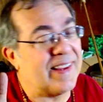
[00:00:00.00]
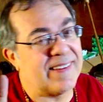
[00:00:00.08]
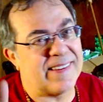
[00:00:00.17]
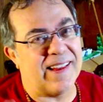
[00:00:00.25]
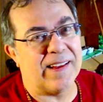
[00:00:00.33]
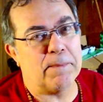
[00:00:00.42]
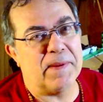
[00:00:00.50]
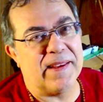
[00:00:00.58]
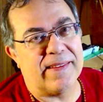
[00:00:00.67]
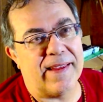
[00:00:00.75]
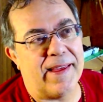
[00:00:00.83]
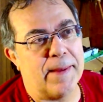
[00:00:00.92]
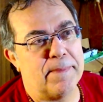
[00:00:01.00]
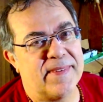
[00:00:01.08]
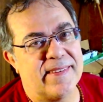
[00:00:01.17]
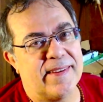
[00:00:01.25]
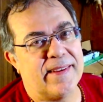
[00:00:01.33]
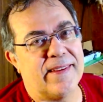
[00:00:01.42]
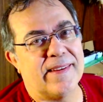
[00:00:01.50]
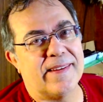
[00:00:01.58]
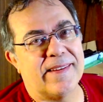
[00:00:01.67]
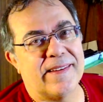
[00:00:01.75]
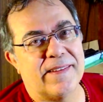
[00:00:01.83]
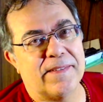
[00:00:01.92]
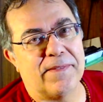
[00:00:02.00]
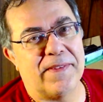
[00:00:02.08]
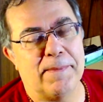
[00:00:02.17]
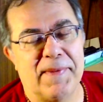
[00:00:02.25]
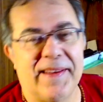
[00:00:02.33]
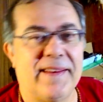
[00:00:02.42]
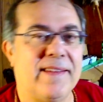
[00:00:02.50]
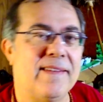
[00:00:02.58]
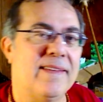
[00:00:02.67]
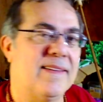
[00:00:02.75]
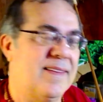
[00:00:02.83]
It's kind of like being the MC of the meeting.